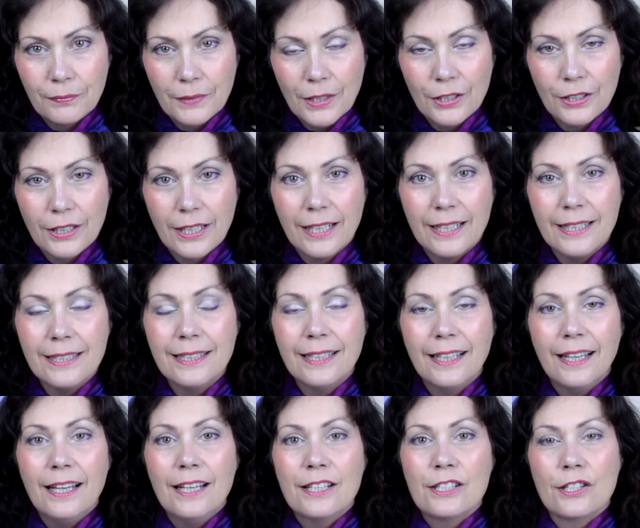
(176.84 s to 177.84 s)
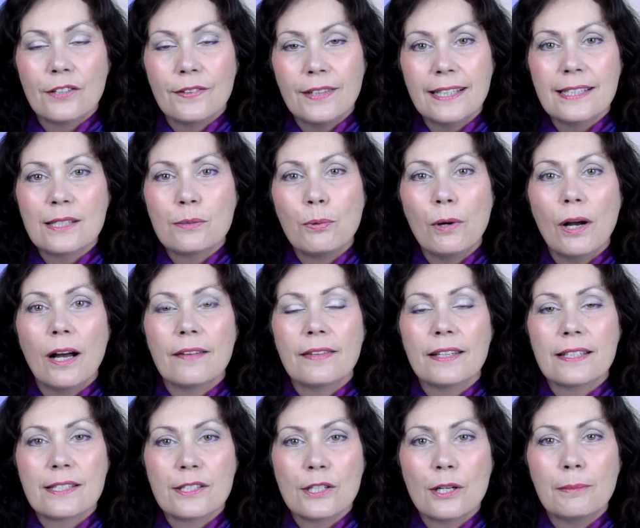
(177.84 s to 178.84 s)
Okay, so that's why
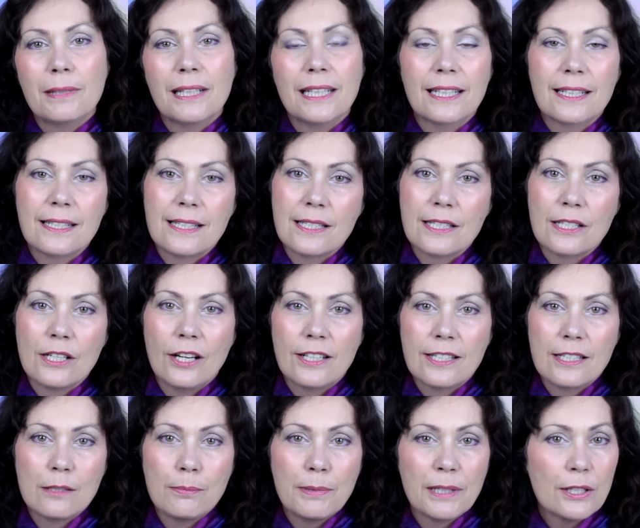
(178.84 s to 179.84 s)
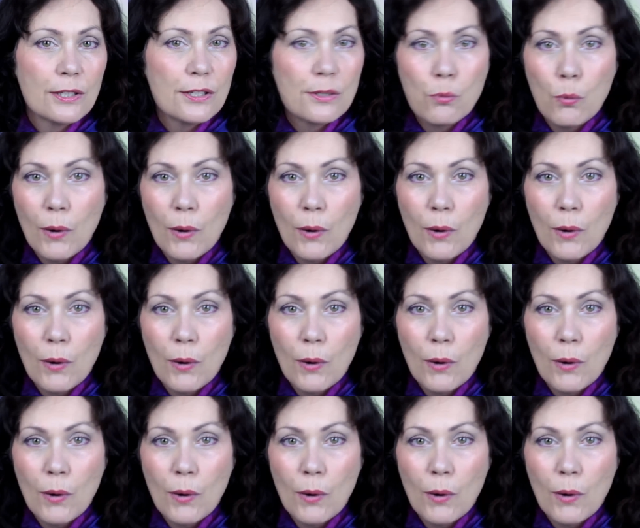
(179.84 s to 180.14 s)
there's so many exercises, because